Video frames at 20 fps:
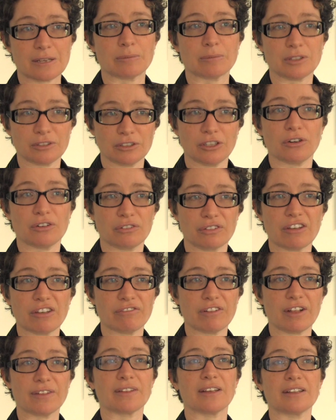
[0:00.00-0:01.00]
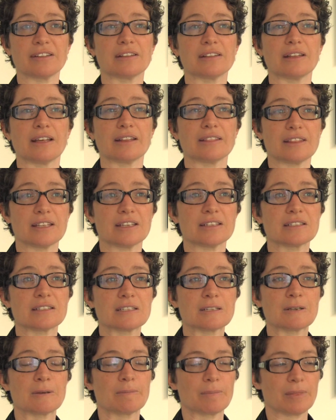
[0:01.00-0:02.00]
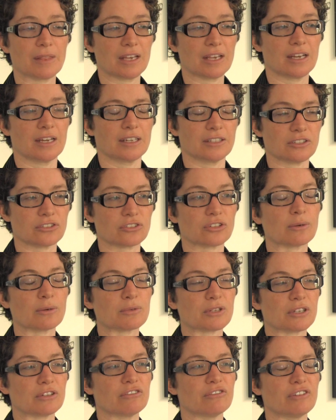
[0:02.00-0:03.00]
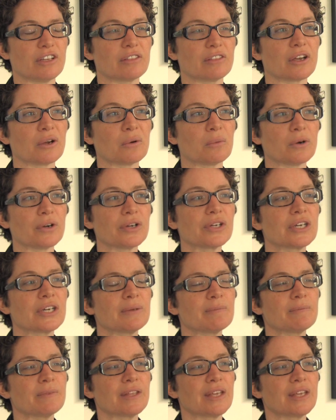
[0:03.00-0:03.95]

them, if they felt that this description fit their work,